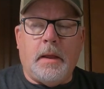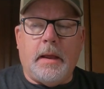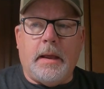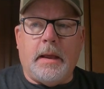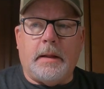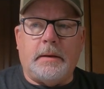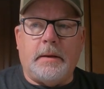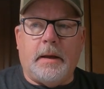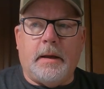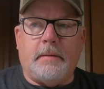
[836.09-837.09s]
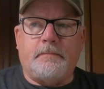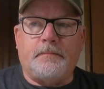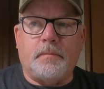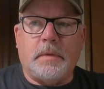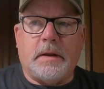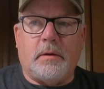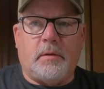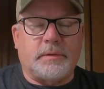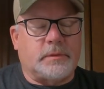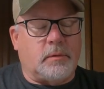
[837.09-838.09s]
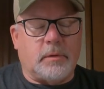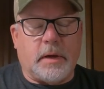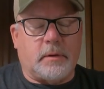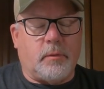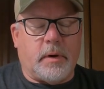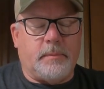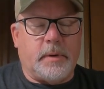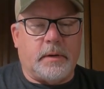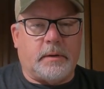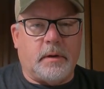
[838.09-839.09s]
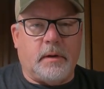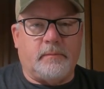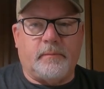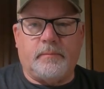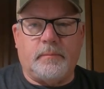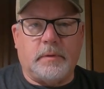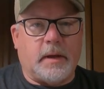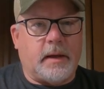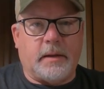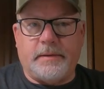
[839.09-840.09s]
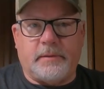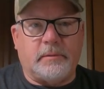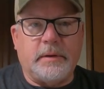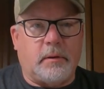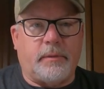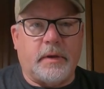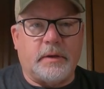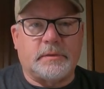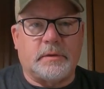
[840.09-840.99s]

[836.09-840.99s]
And then I also got quite a bit of, you know, little things